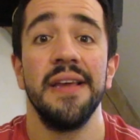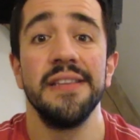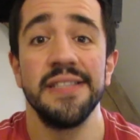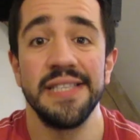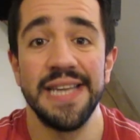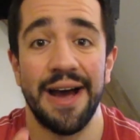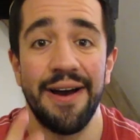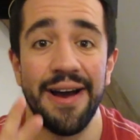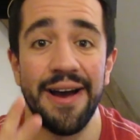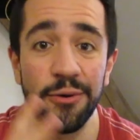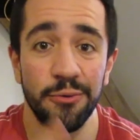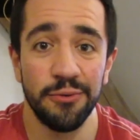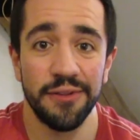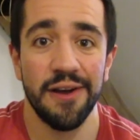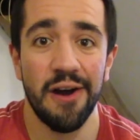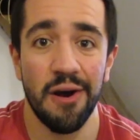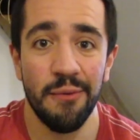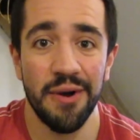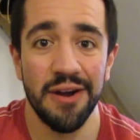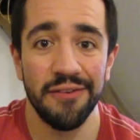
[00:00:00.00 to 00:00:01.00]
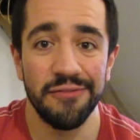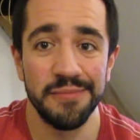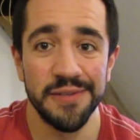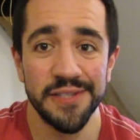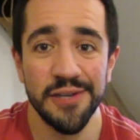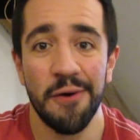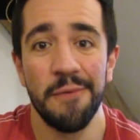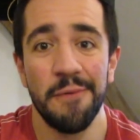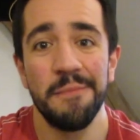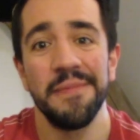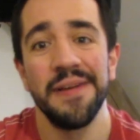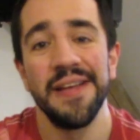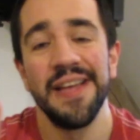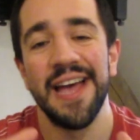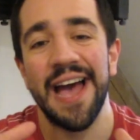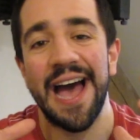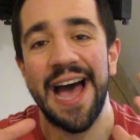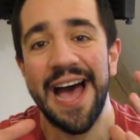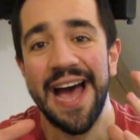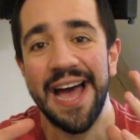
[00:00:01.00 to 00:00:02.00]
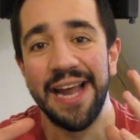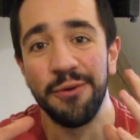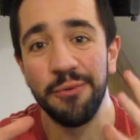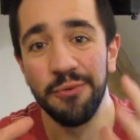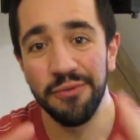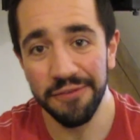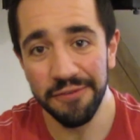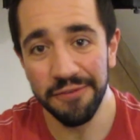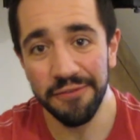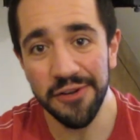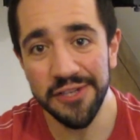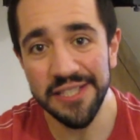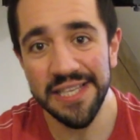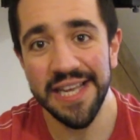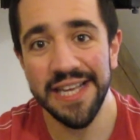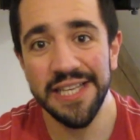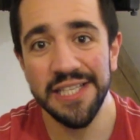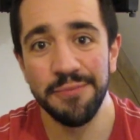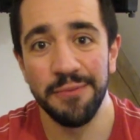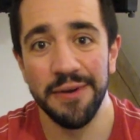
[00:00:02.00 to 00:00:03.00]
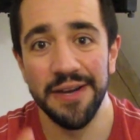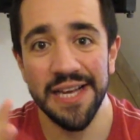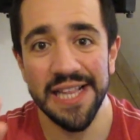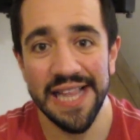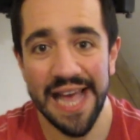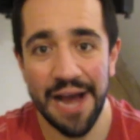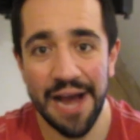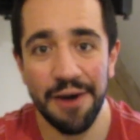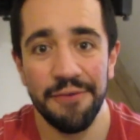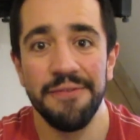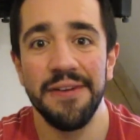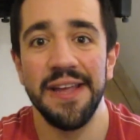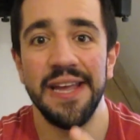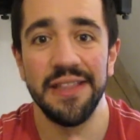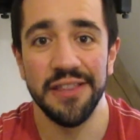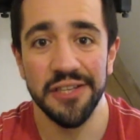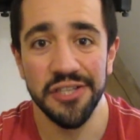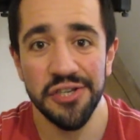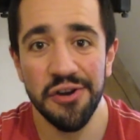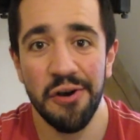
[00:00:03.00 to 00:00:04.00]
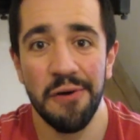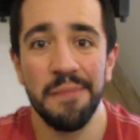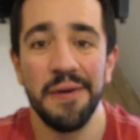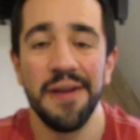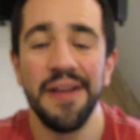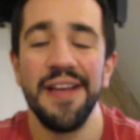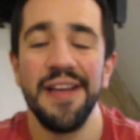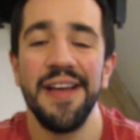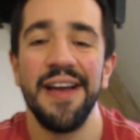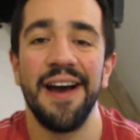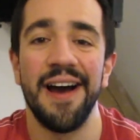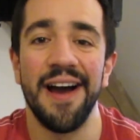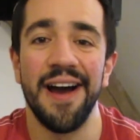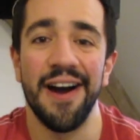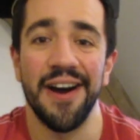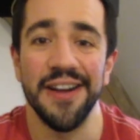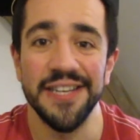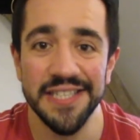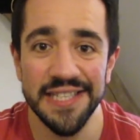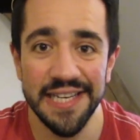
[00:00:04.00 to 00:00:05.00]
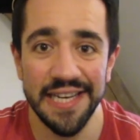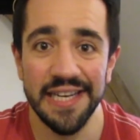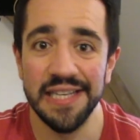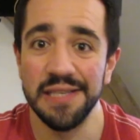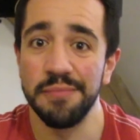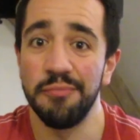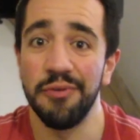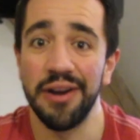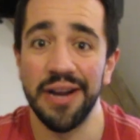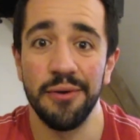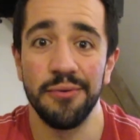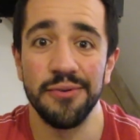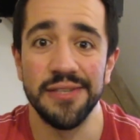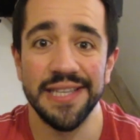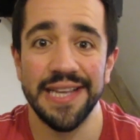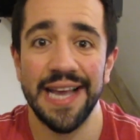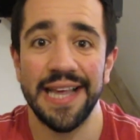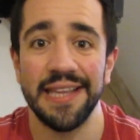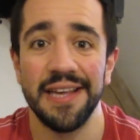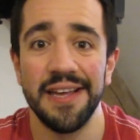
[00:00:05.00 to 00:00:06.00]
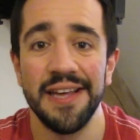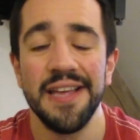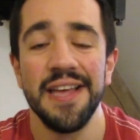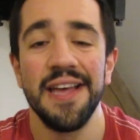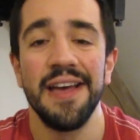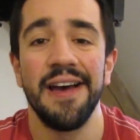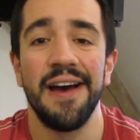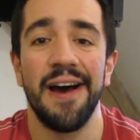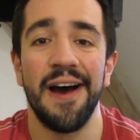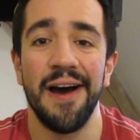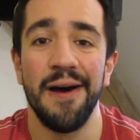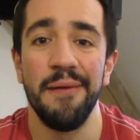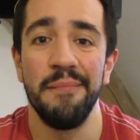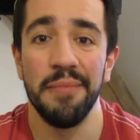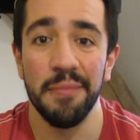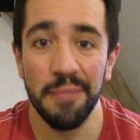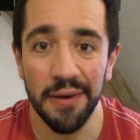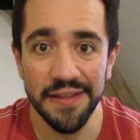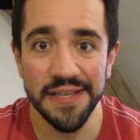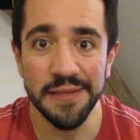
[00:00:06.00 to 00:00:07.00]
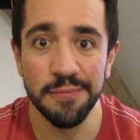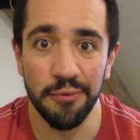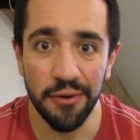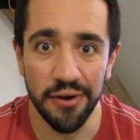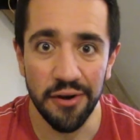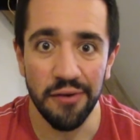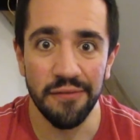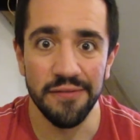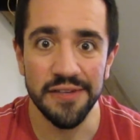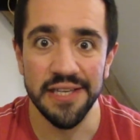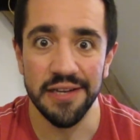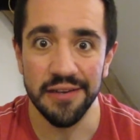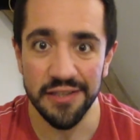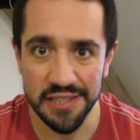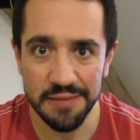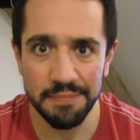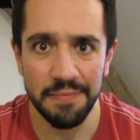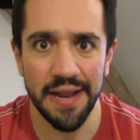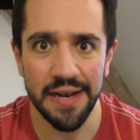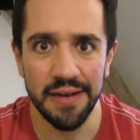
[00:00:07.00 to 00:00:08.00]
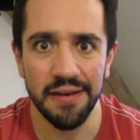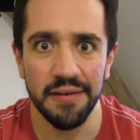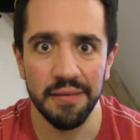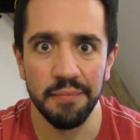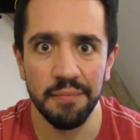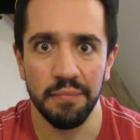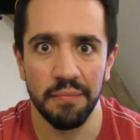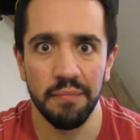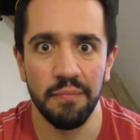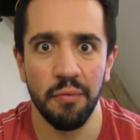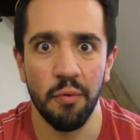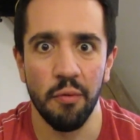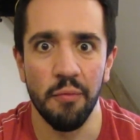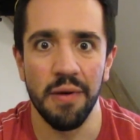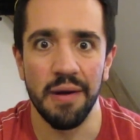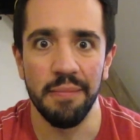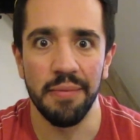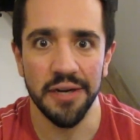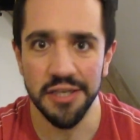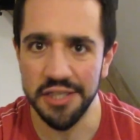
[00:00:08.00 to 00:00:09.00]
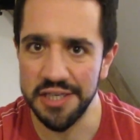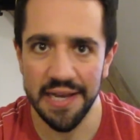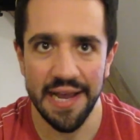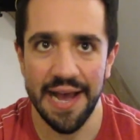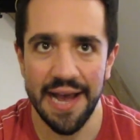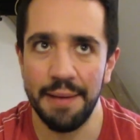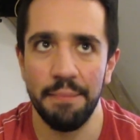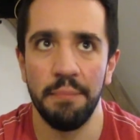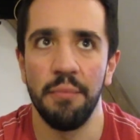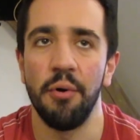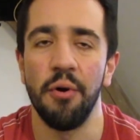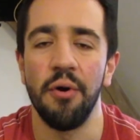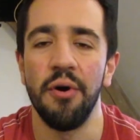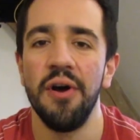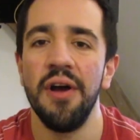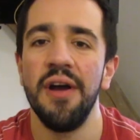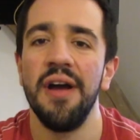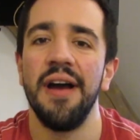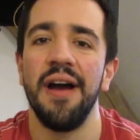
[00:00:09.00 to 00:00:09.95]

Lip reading: So now I had all the artwork from Tom and all the footage with Alfie in the shop. I just needed to bring it all together. But by this point, obviously I'd spent all my budget and more.